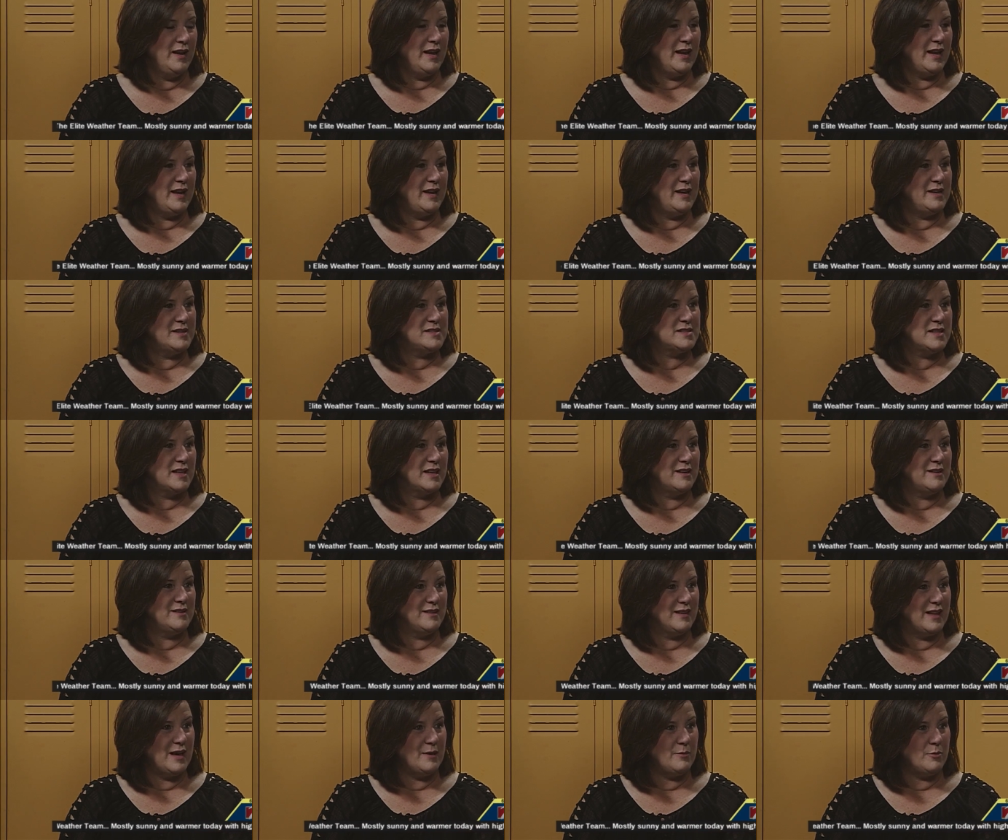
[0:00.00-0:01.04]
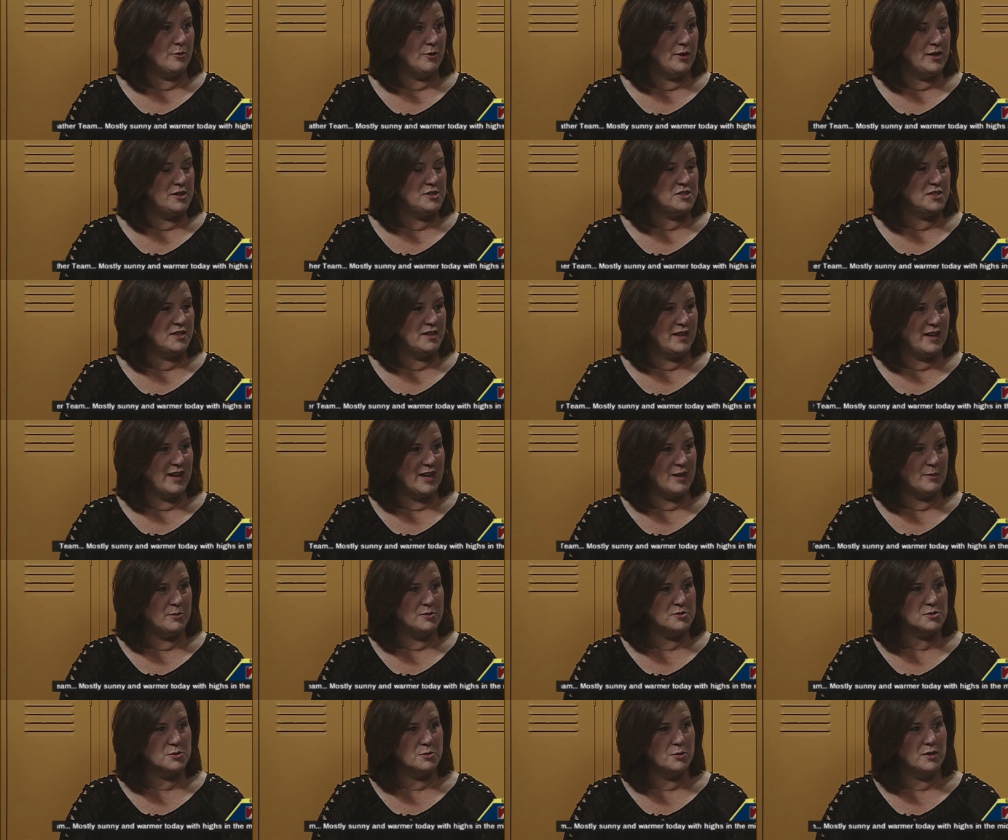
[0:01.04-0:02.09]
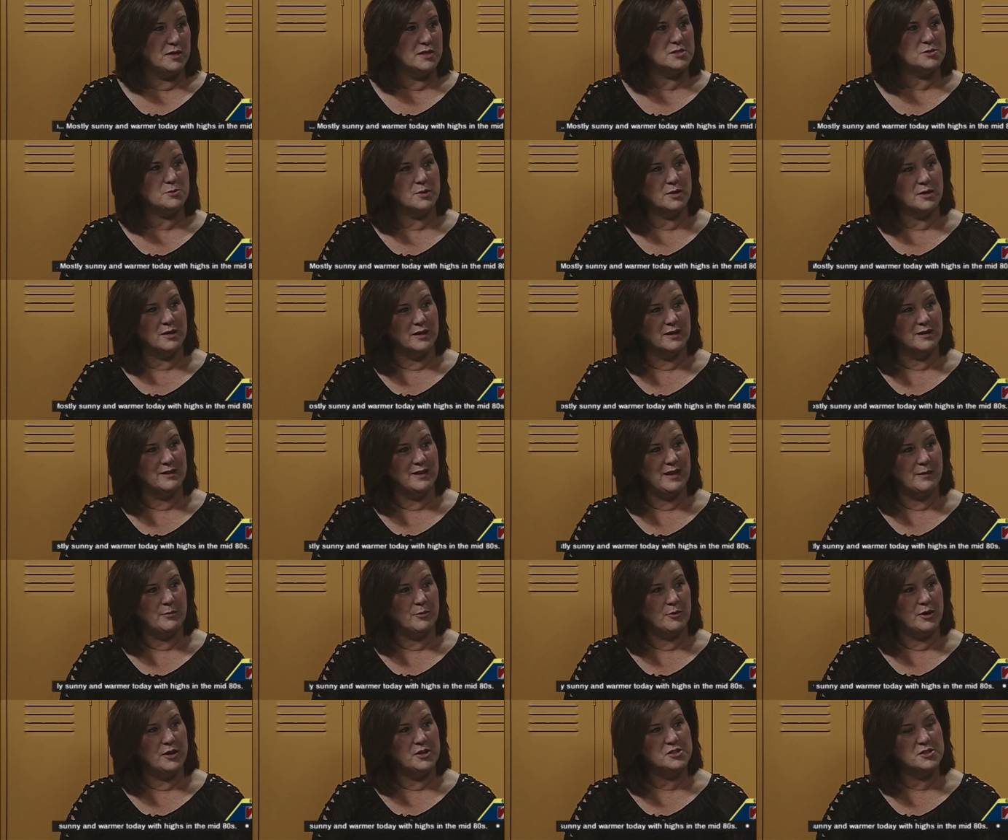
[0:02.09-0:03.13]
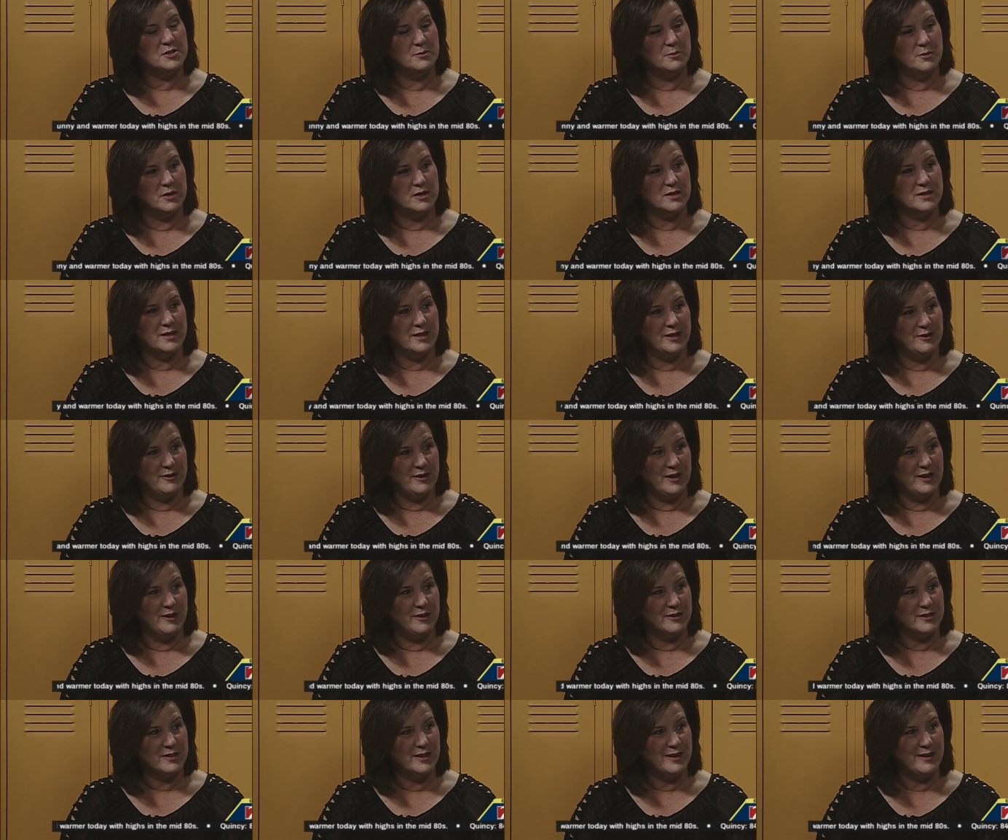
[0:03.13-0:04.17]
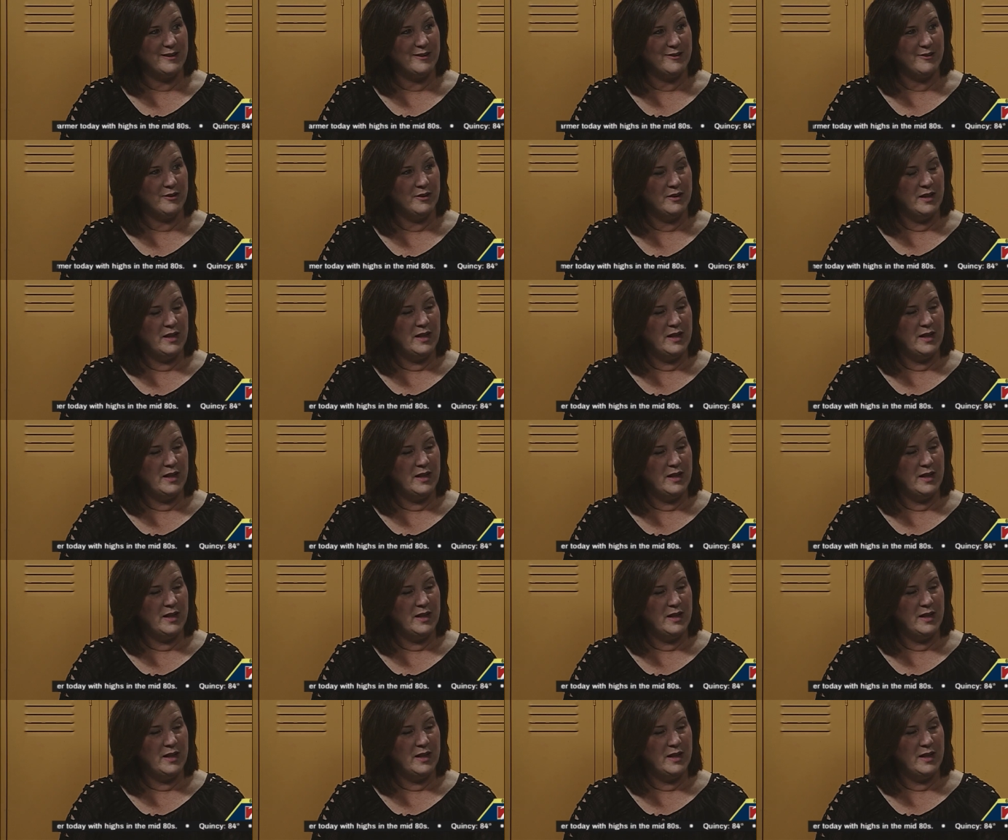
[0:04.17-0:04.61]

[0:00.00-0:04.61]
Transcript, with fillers: And it's in collaboration, the Hannibal School District in collaboration with Clarity Healthcare.